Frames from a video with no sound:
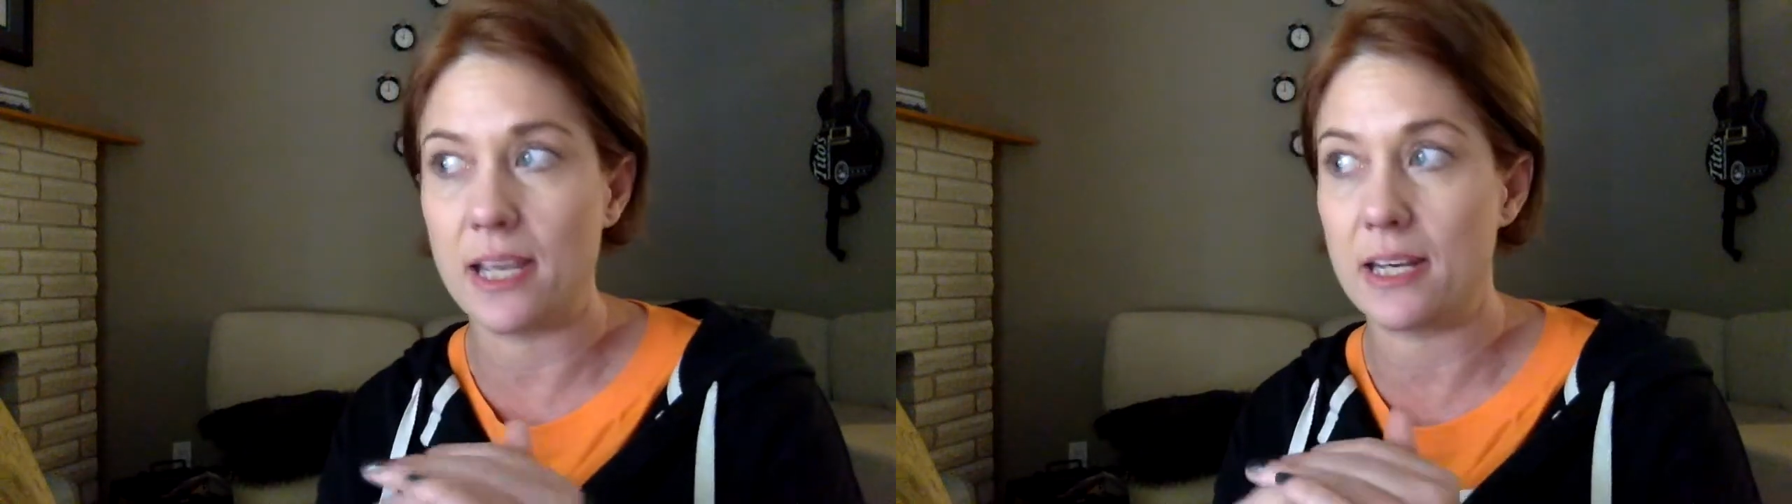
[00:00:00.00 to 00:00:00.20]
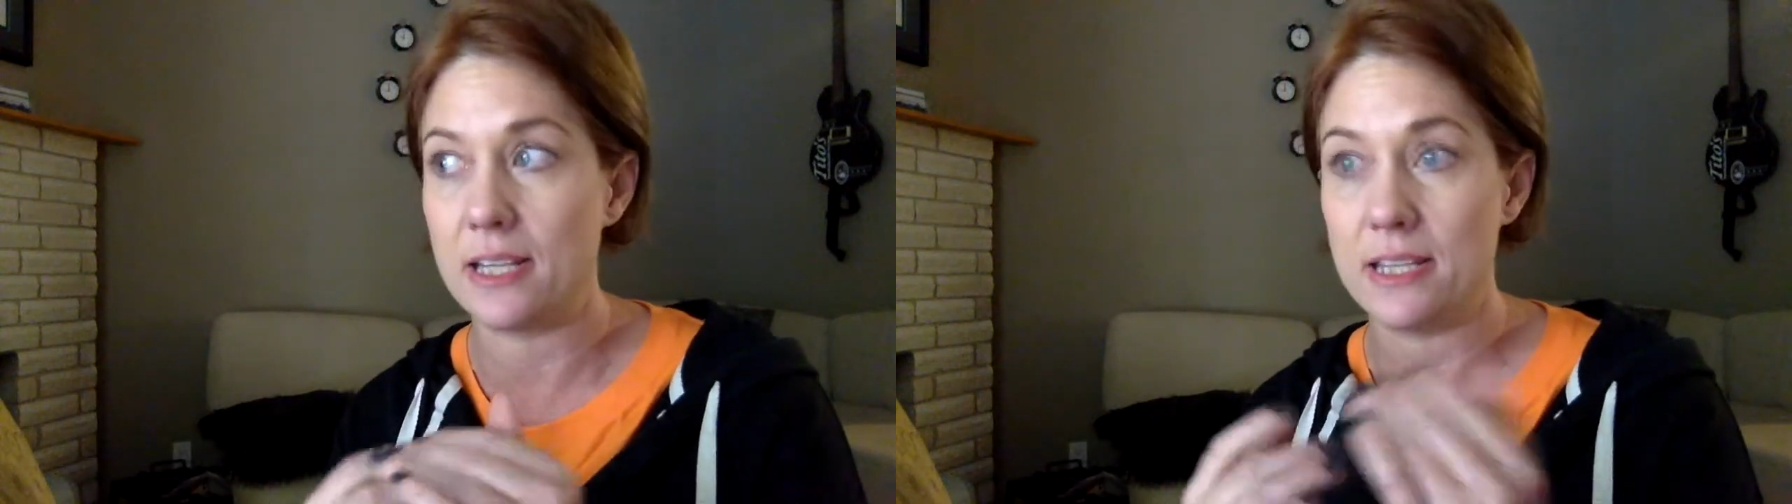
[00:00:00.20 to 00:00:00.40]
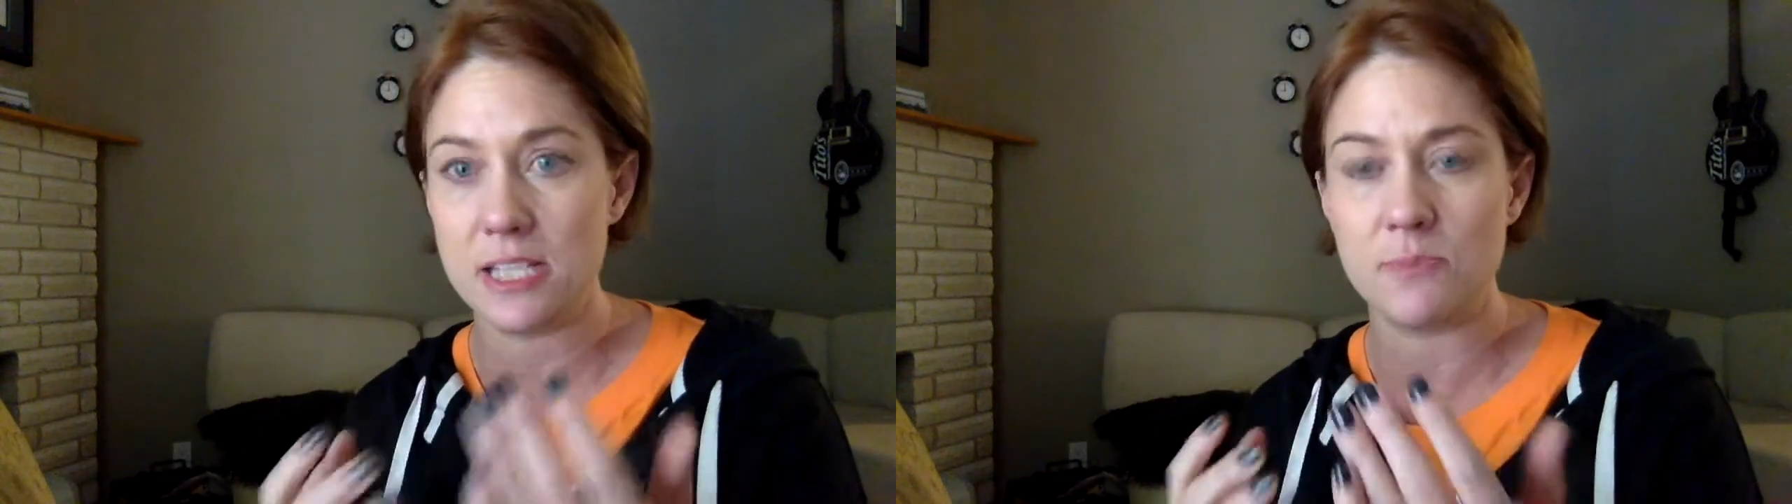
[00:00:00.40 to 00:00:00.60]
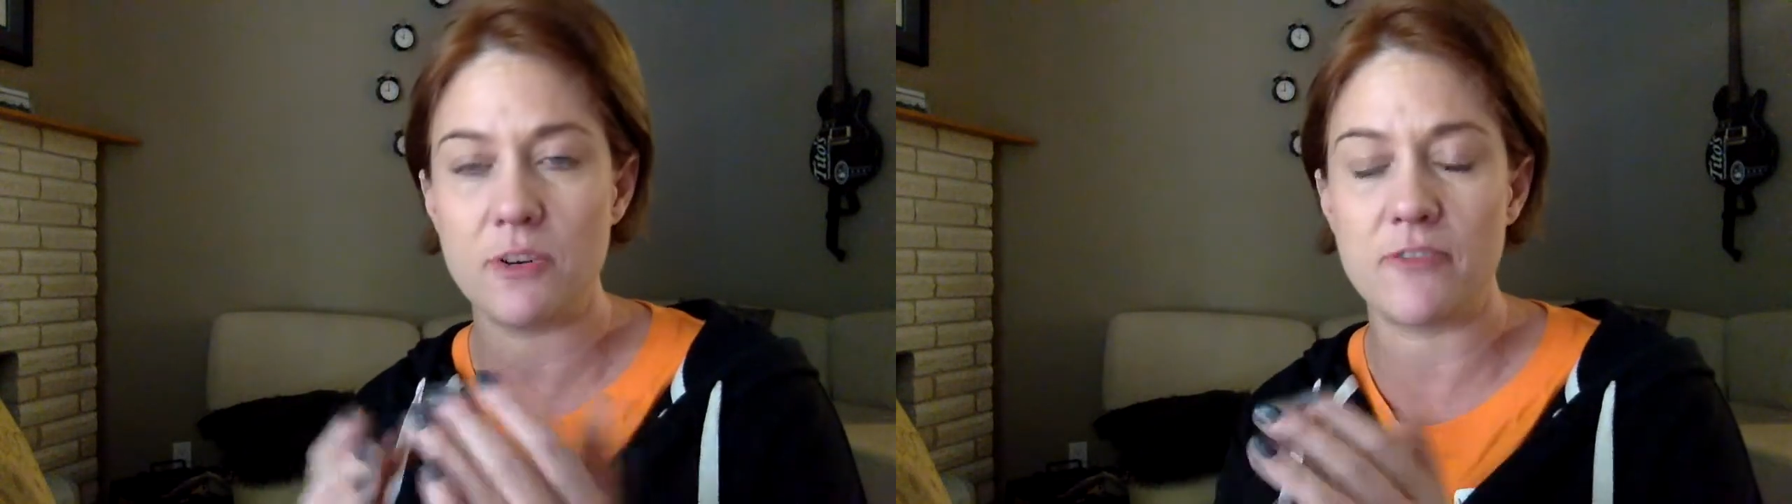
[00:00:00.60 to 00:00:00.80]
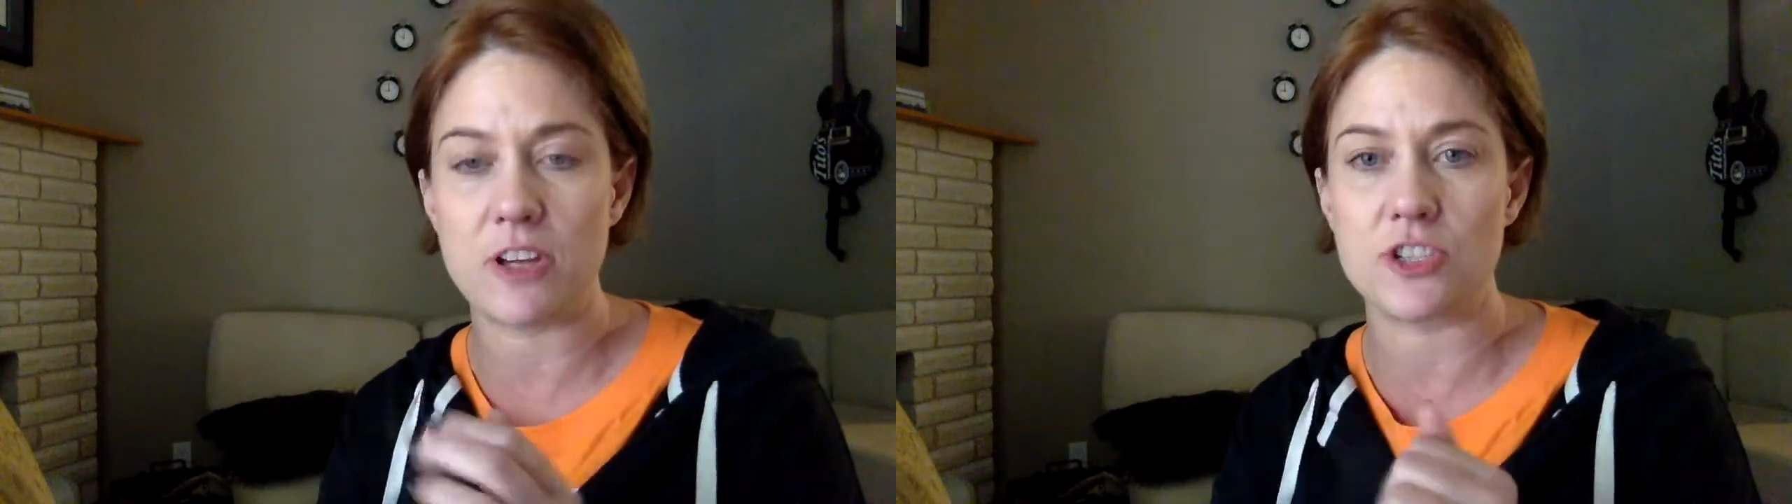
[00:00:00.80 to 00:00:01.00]
and in this
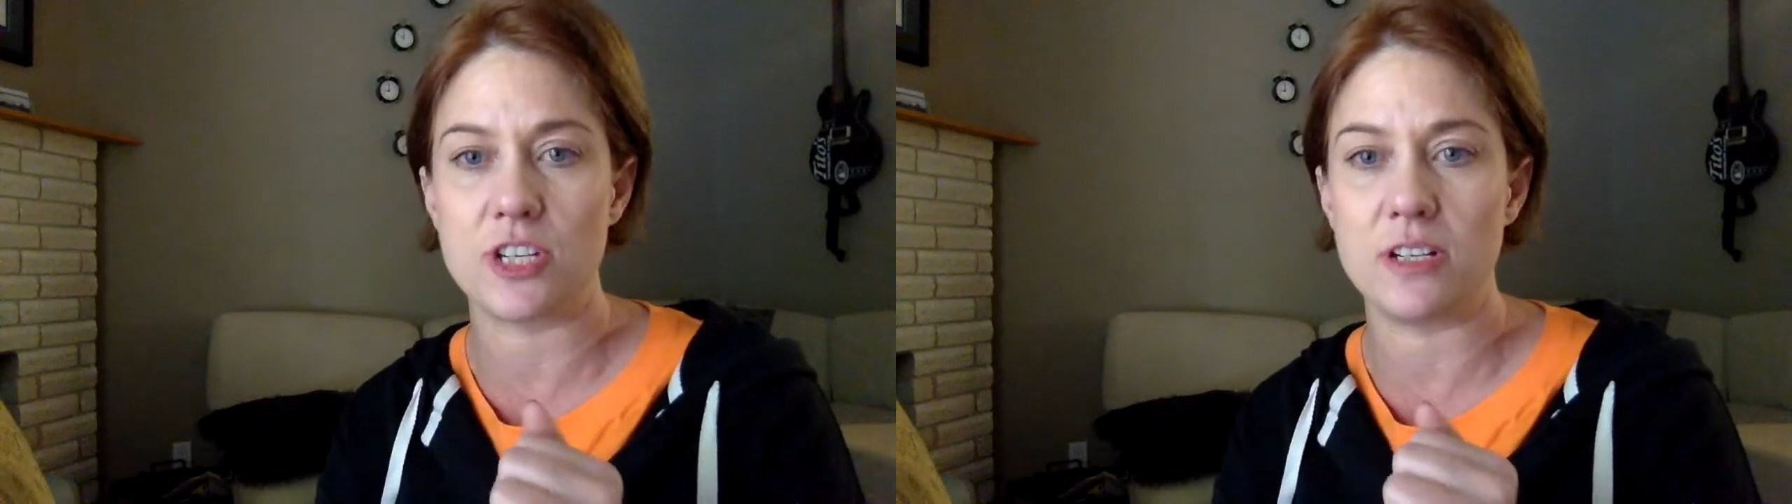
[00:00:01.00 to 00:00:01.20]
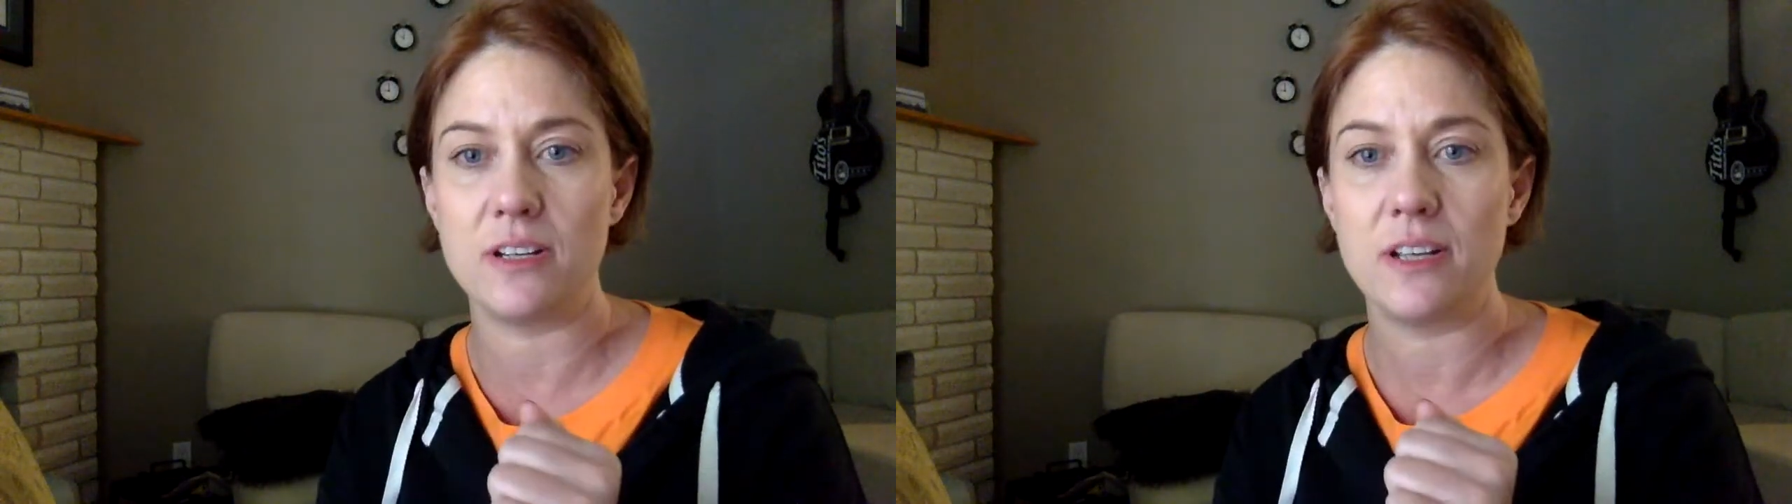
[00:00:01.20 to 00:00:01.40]
profession